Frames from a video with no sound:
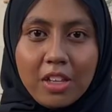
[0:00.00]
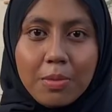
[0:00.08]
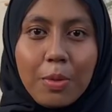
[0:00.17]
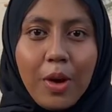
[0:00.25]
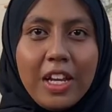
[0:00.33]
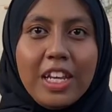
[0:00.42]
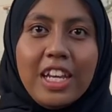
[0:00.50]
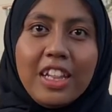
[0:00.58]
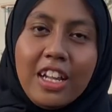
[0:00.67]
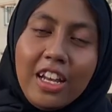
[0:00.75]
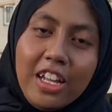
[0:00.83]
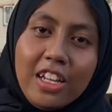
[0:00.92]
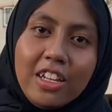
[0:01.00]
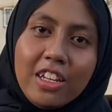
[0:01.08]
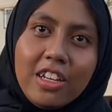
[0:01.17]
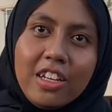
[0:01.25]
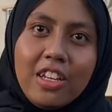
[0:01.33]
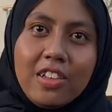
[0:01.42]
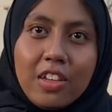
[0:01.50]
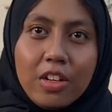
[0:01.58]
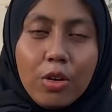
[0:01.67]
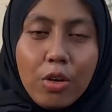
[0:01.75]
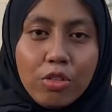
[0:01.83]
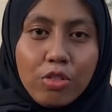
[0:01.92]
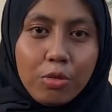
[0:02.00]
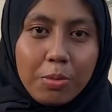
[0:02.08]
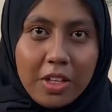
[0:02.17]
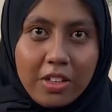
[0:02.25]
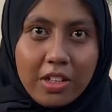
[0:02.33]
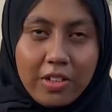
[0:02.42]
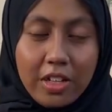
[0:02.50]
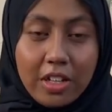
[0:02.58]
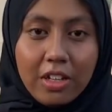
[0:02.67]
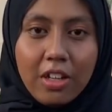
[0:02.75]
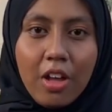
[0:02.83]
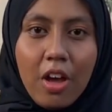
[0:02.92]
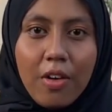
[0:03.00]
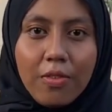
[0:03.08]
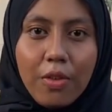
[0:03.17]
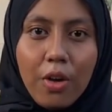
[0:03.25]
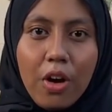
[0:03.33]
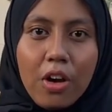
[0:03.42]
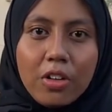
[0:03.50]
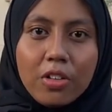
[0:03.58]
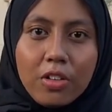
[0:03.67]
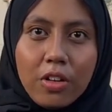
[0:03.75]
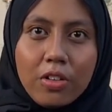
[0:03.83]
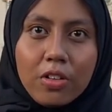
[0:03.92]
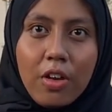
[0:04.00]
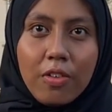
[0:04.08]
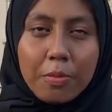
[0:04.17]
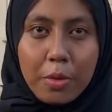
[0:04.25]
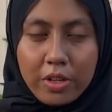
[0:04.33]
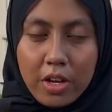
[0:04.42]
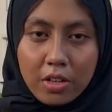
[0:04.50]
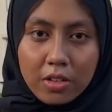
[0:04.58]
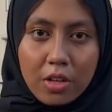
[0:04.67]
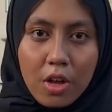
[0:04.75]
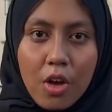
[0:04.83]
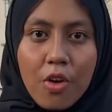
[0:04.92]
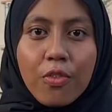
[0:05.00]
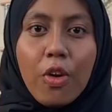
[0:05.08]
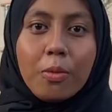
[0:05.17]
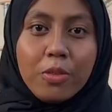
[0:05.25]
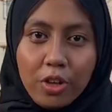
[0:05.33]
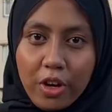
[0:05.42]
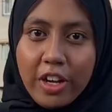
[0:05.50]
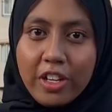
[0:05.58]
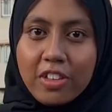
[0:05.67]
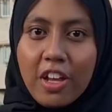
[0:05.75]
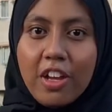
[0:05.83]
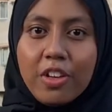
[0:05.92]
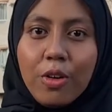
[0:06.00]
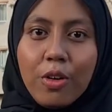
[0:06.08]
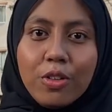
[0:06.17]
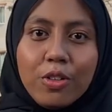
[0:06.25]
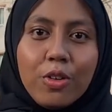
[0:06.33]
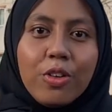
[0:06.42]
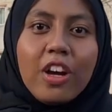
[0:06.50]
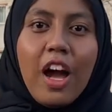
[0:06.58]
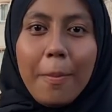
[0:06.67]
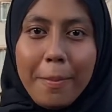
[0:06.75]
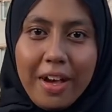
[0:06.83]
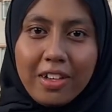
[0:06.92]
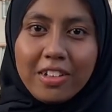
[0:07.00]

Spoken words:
polyethylene is a go-to material for all sorts of products, from toys and also car parts.